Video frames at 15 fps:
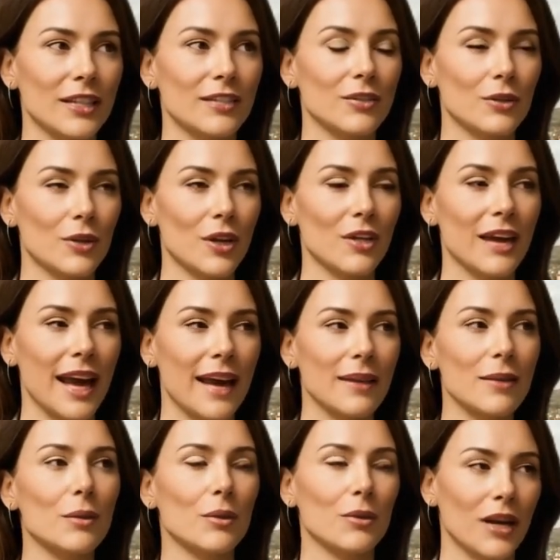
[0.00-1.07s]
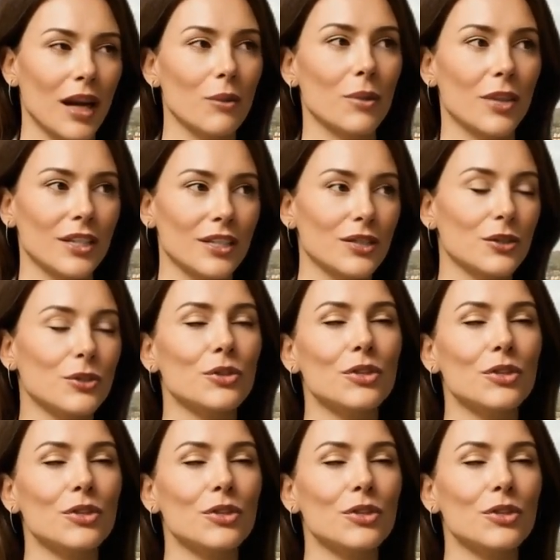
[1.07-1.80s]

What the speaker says: slowing and your arousal level